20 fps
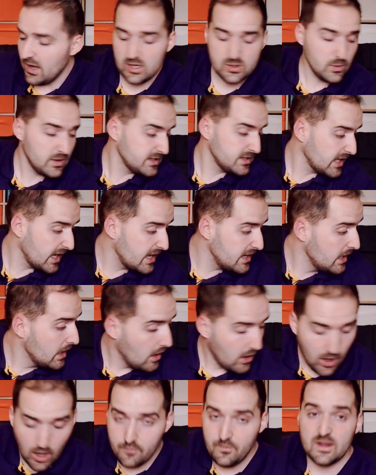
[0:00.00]
it's worth saying,
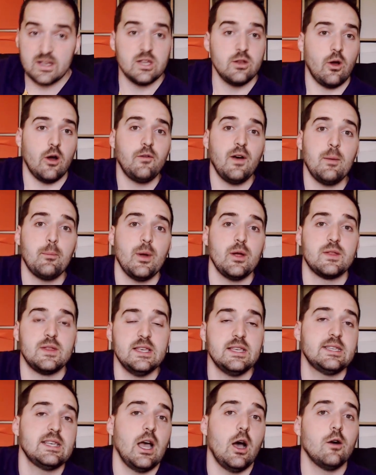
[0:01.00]
I've had both
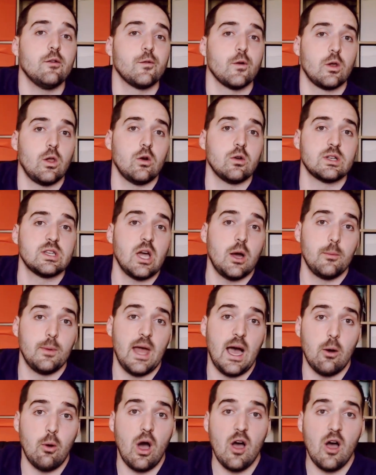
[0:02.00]
these set up for a long time now.